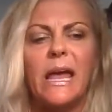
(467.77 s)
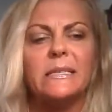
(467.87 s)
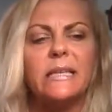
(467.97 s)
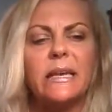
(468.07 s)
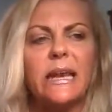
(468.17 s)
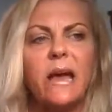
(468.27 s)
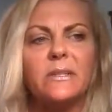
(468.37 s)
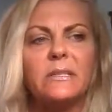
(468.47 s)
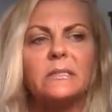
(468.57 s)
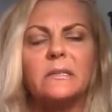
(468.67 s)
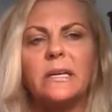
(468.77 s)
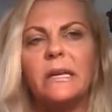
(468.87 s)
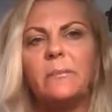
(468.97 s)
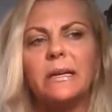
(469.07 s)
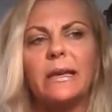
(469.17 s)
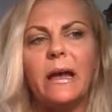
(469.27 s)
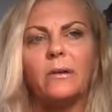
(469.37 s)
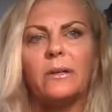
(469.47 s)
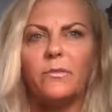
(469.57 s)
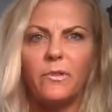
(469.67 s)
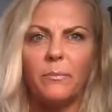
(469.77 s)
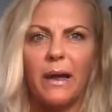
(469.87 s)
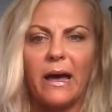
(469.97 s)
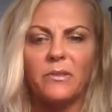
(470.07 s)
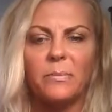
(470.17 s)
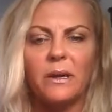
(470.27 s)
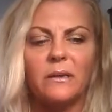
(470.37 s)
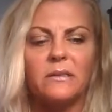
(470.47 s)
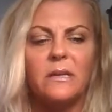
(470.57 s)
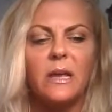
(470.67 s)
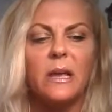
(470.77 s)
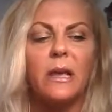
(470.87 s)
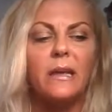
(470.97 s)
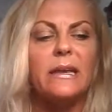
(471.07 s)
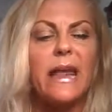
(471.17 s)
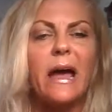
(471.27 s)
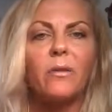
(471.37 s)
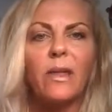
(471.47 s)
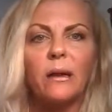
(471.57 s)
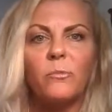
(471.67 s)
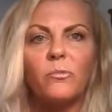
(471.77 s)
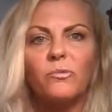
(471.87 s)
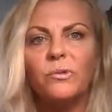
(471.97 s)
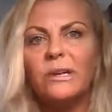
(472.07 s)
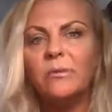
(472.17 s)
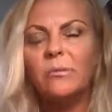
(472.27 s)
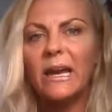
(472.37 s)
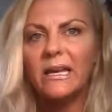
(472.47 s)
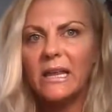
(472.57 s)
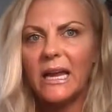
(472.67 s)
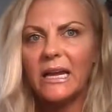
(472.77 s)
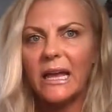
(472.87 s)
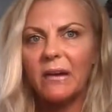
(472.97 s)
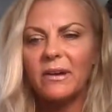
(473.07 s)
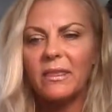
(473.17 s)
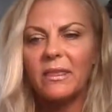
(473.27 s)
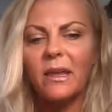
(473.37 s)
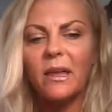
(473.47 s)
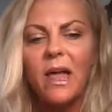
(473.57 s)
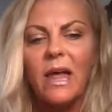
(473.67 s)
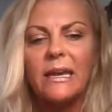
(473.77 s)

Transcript: is that now this is leading me down a different path because now that I'm re regulating everything,